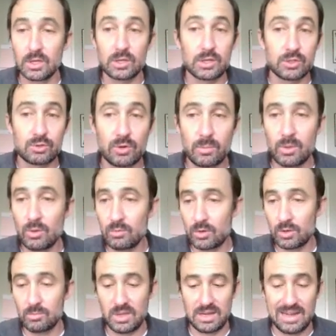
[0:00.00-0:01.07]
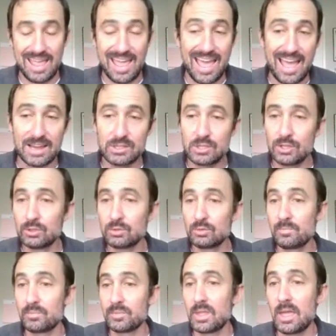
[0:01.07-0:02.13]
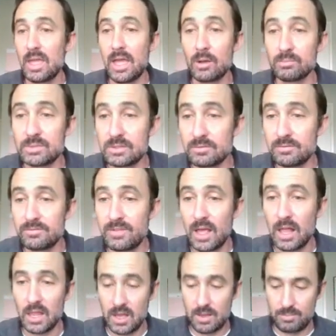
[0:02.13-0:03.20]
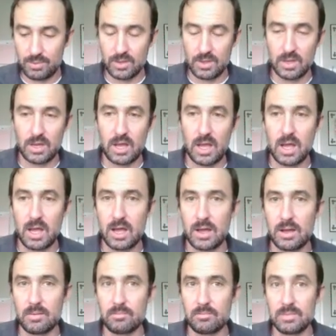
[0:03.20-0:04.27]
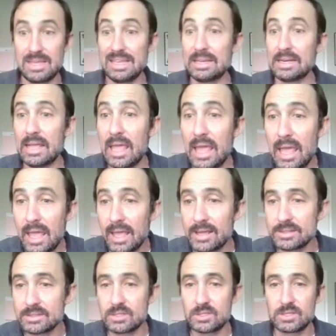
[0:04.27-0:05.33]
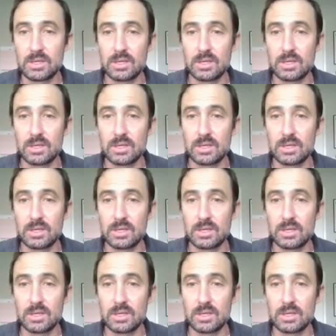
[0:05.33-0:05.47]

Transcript: Contribute could mean add to, help develop, um, enhance.